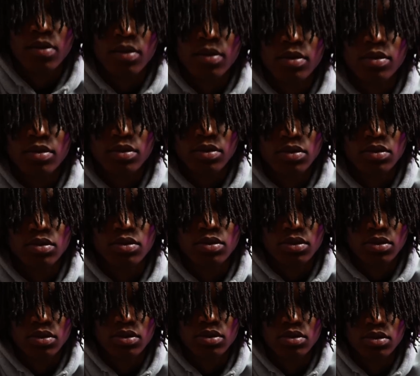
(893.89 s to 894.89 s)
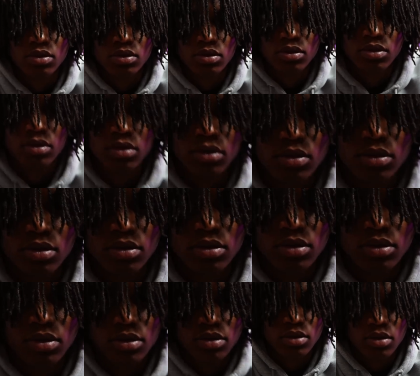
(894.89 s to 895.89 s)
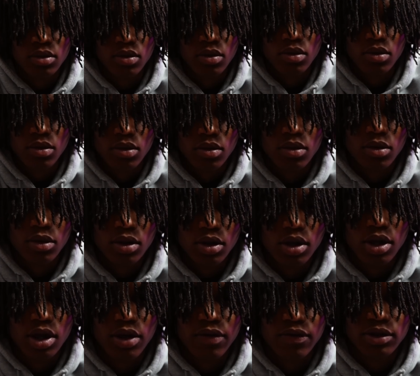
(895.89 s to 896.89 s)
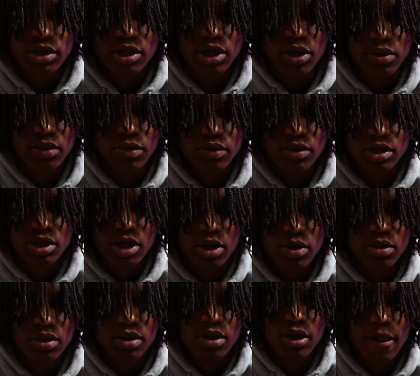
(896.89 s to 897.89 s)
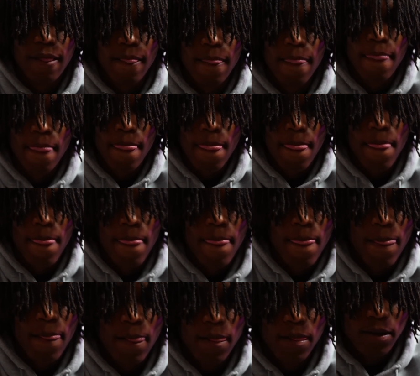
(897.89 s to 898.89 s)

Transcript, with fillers: We just want you to kind of tell us a little bit about, you know, your life Sean, and how you got here and things like that.